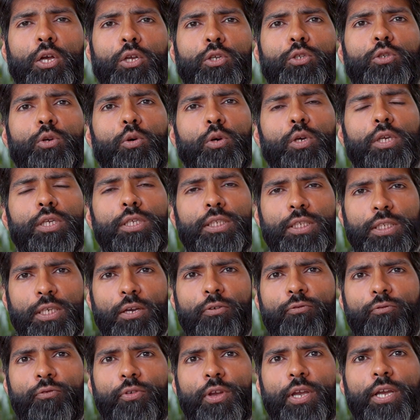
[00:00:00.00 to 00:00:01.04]
So
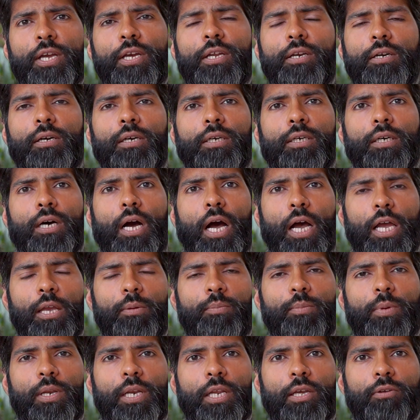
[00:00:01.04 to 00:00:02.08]
somewhere I
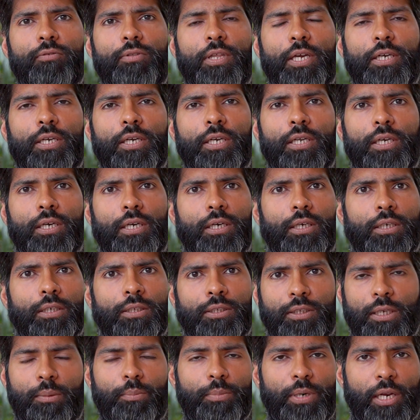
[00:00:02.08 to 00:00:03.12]
believe that
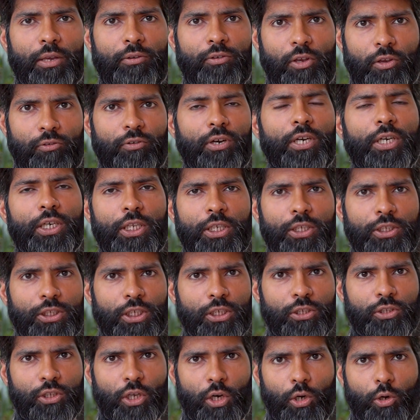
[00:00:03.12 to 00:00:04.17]
sometimes even
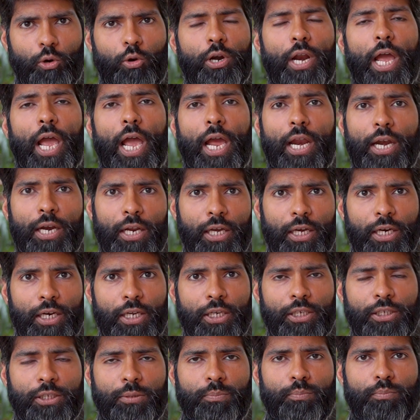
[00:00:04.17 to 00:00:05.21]
teachers, they don't
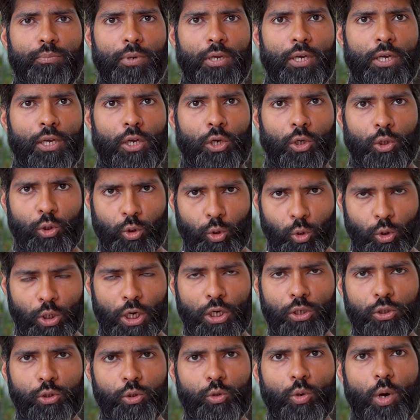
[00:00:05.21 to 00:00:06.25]
encourage
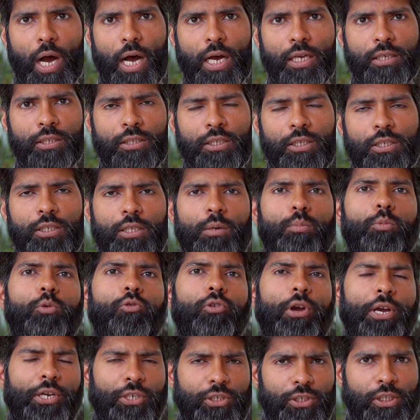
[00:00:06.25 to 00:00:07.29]
students to ask some
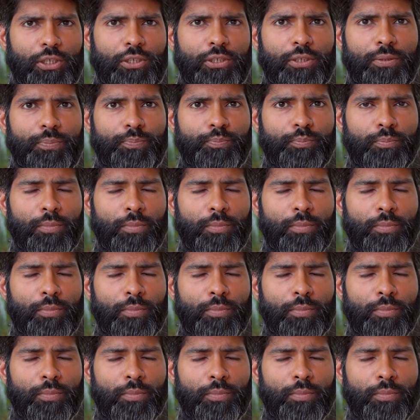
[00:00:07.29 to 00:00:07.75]
questions,